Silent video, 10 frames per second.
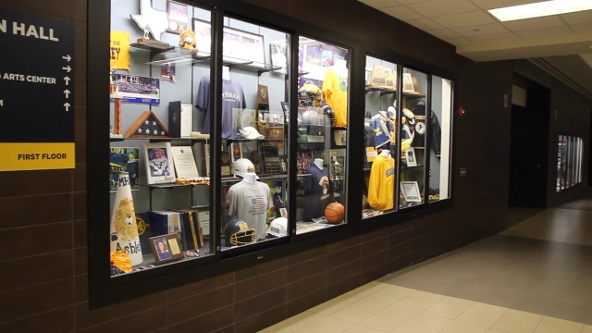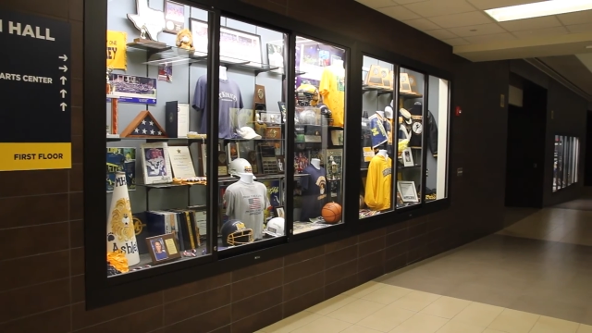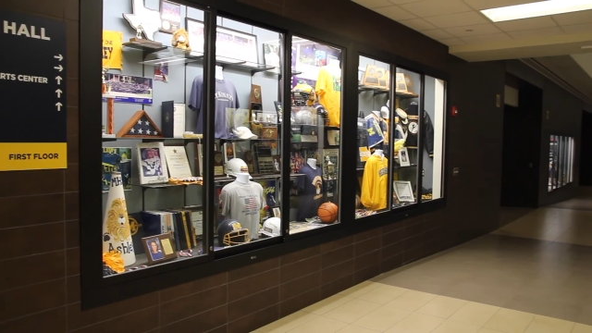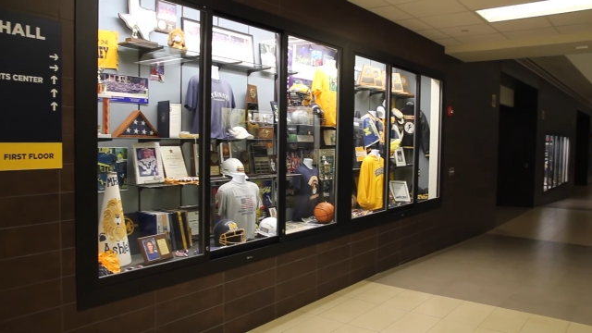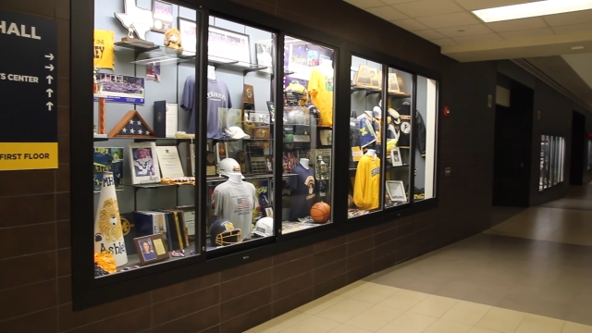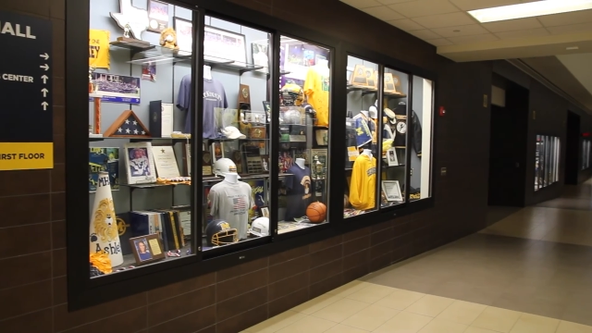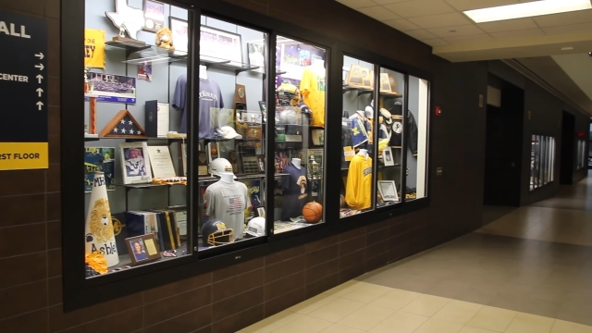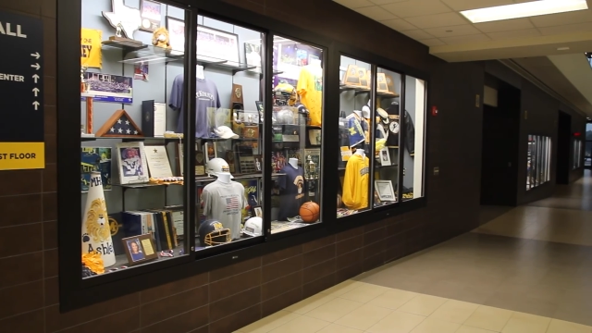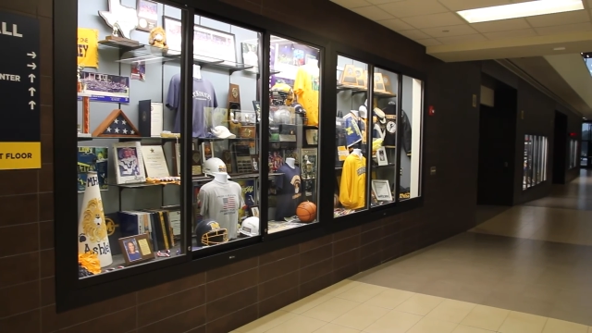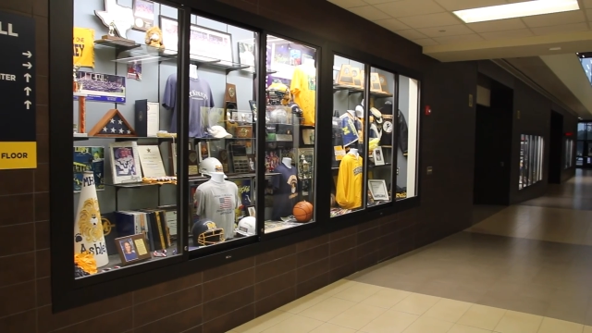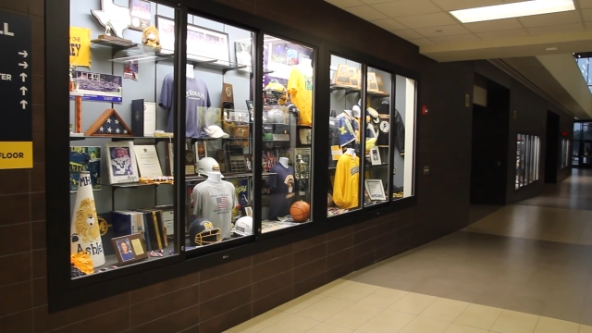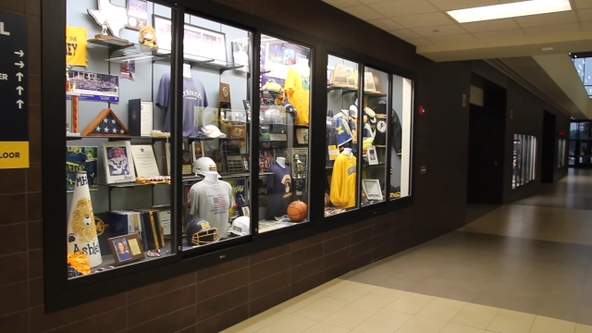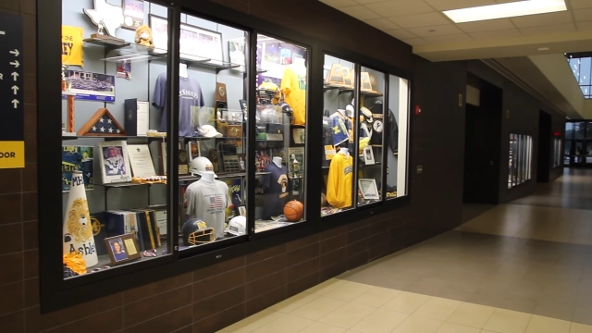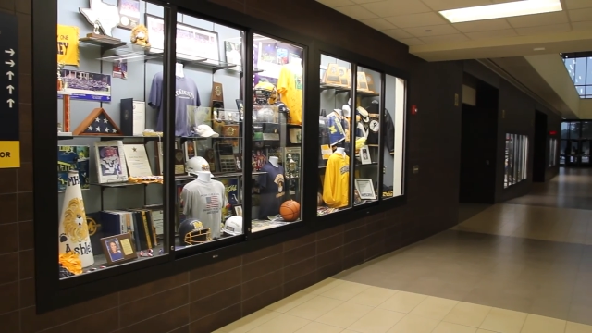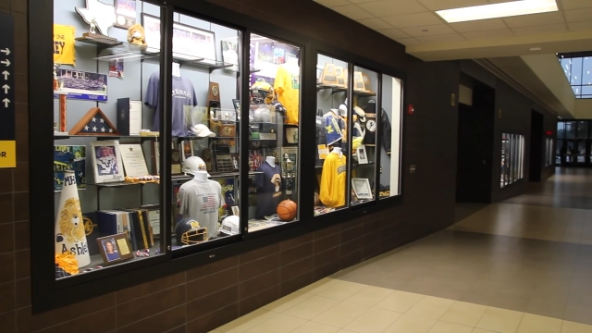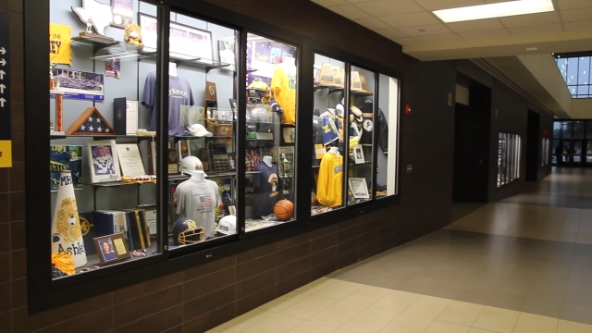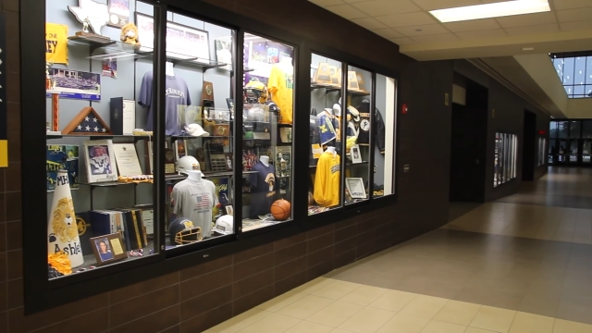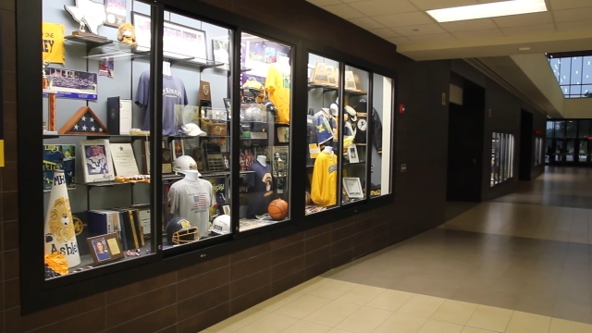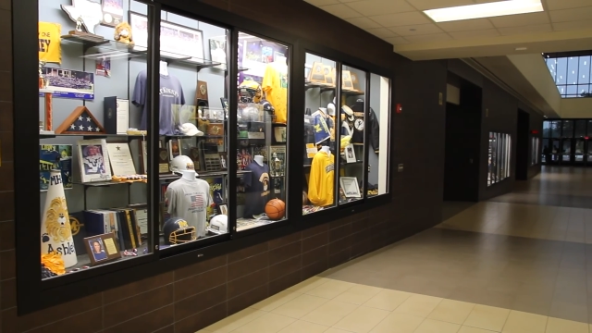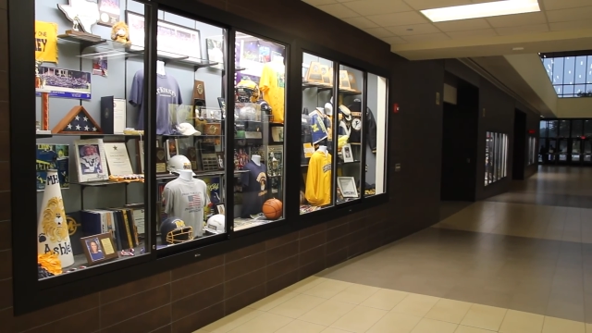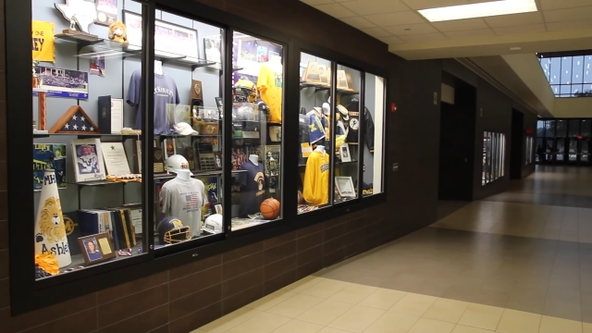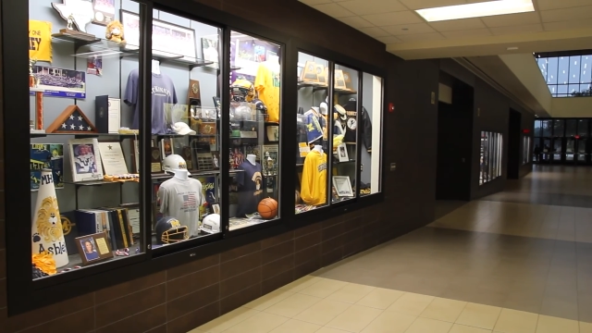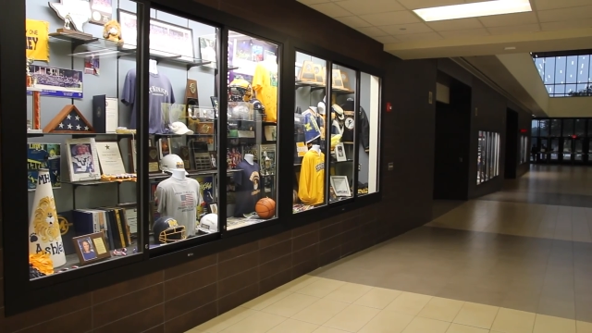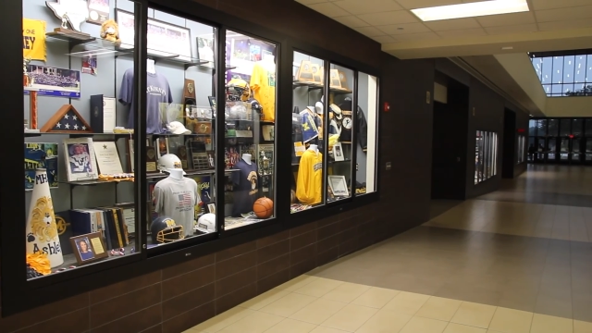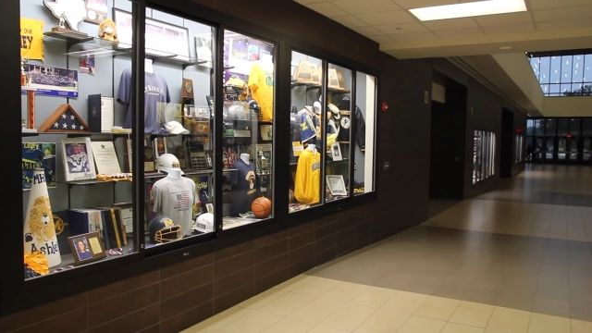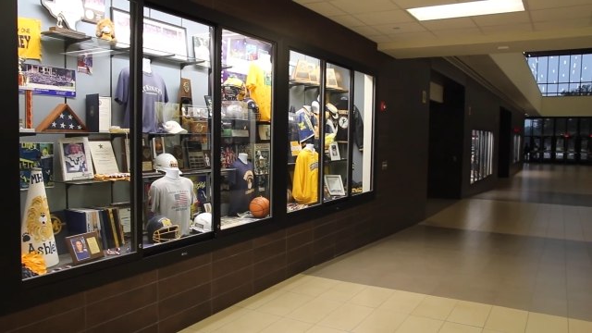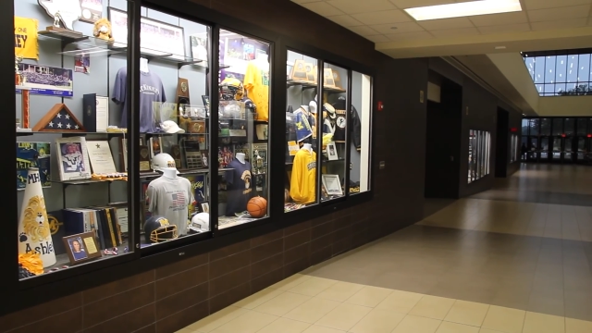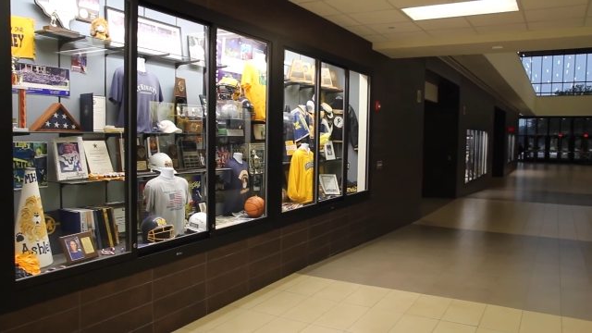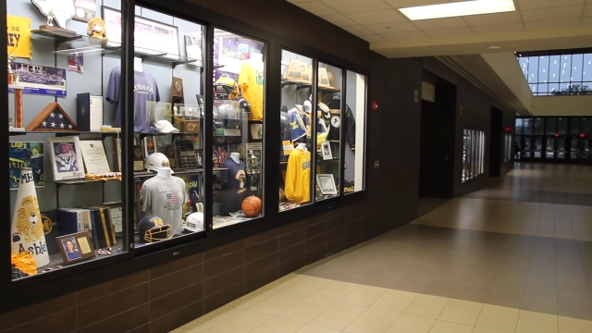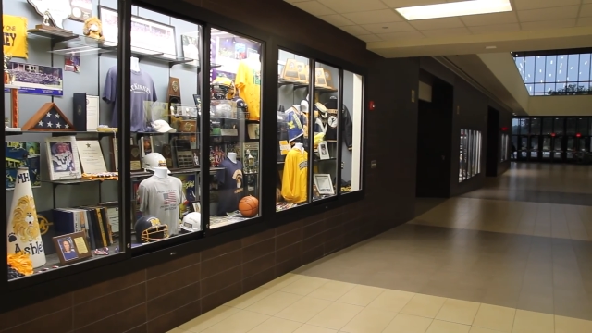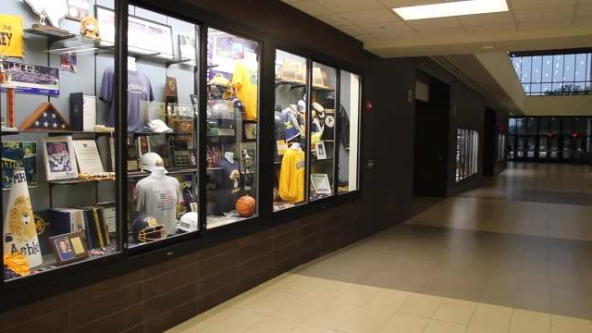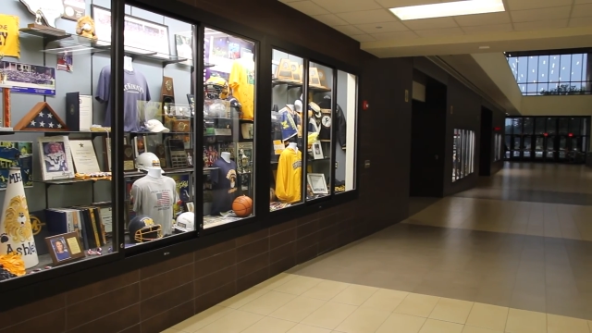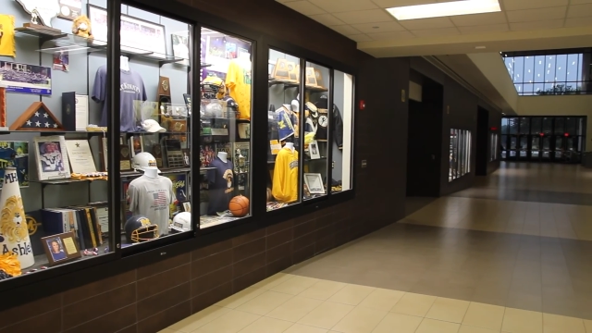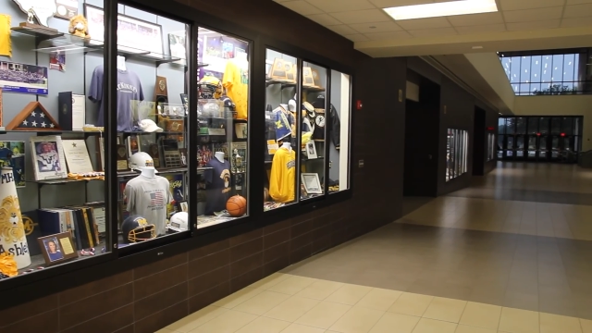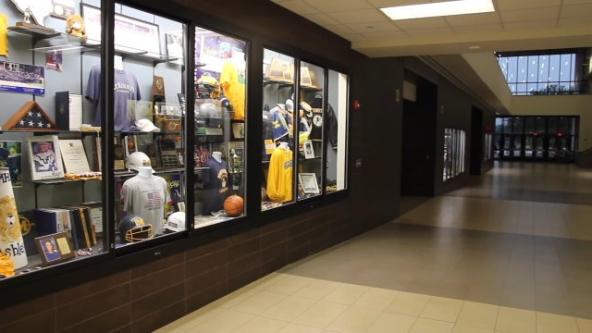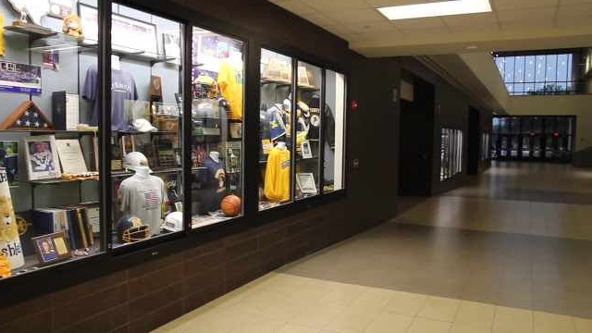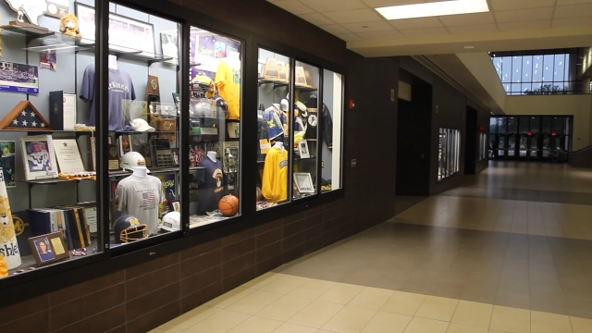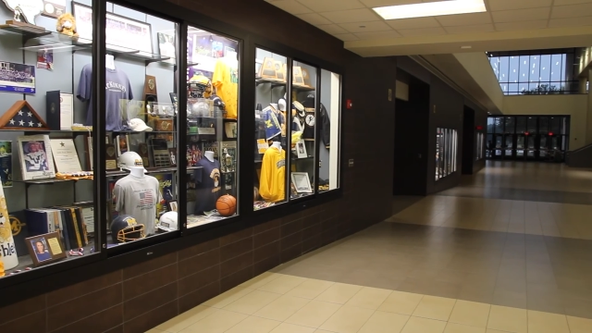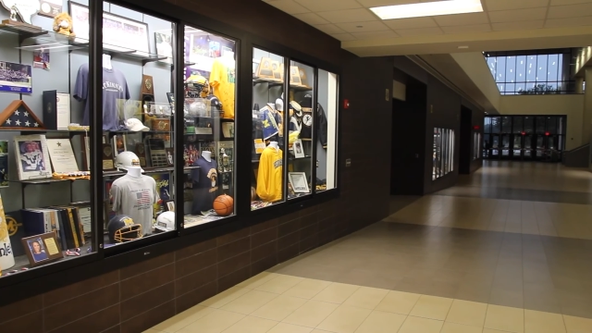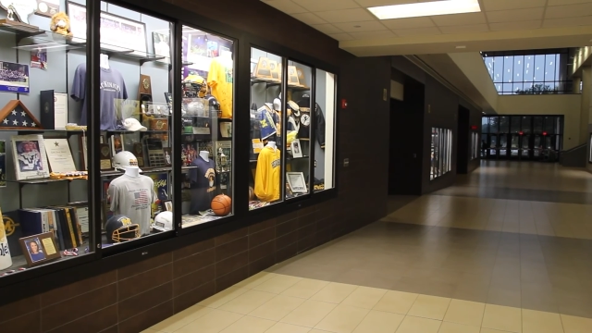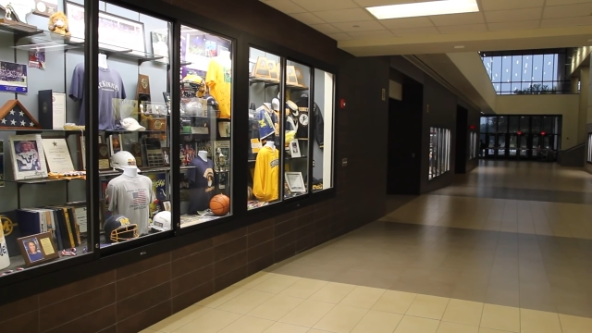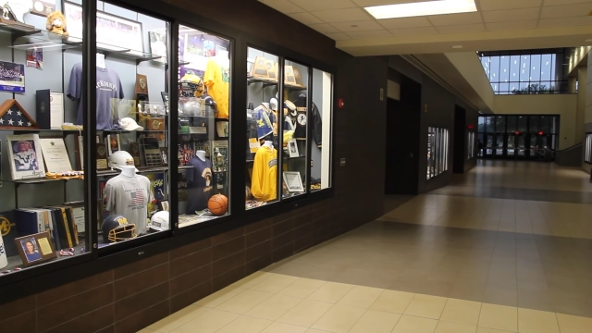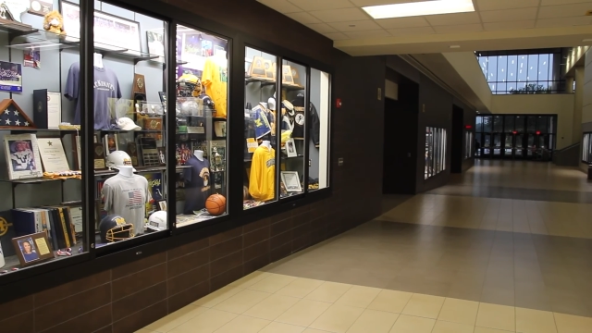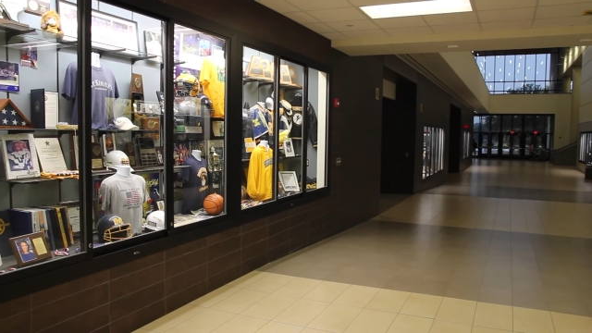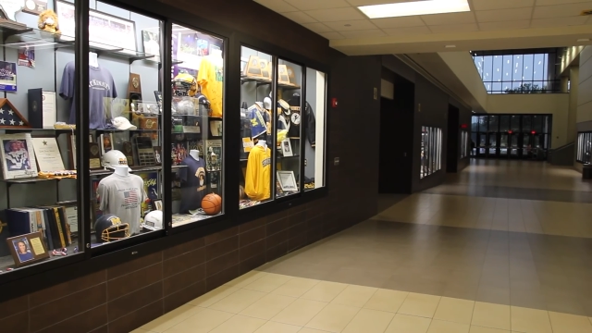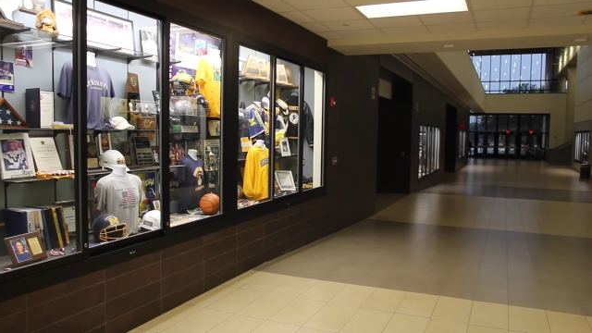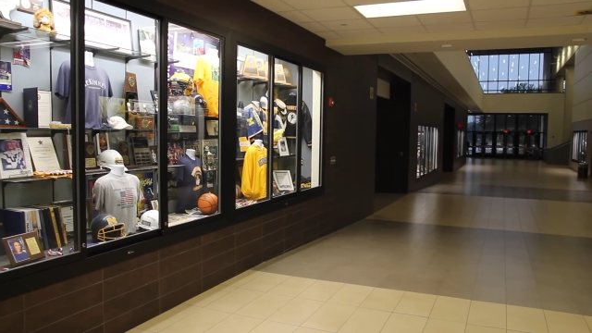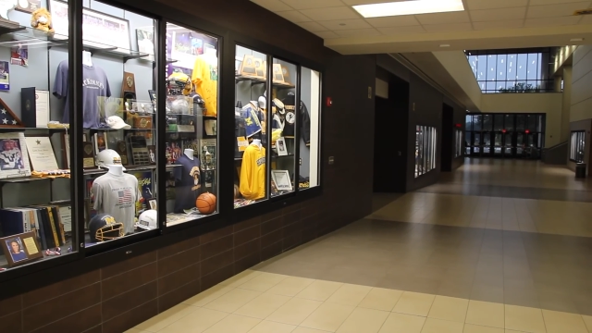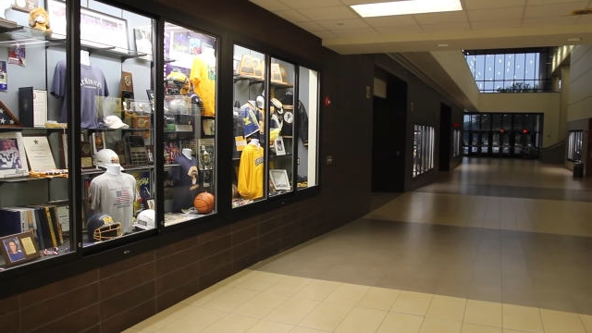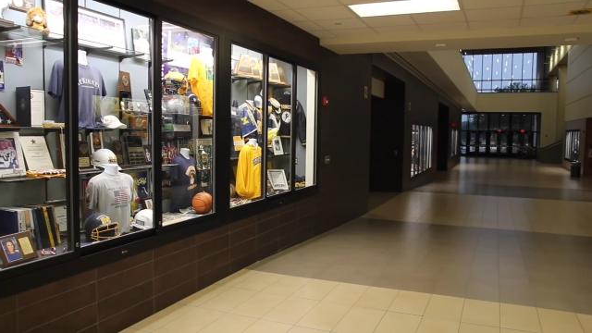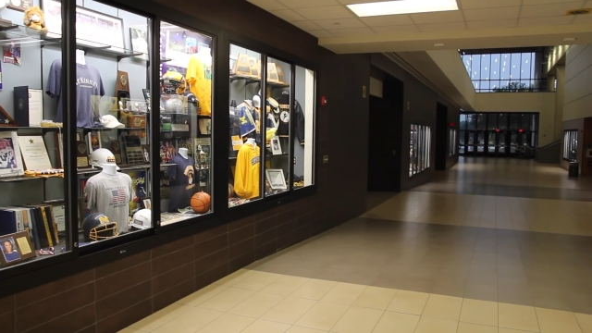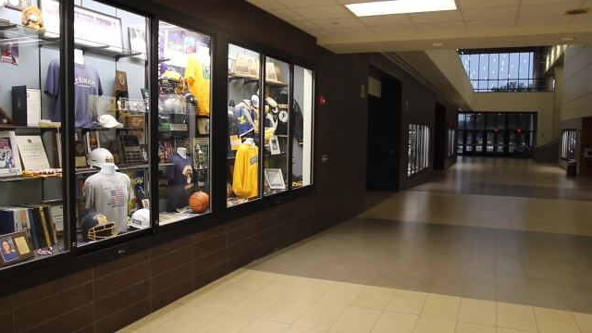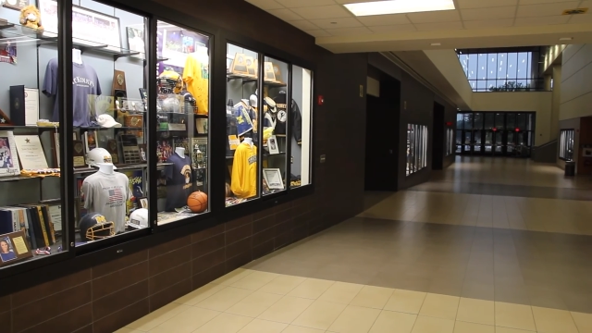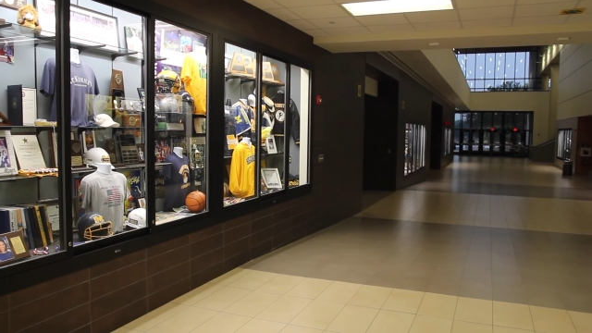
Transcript: No face is visible, so there are no lips to read.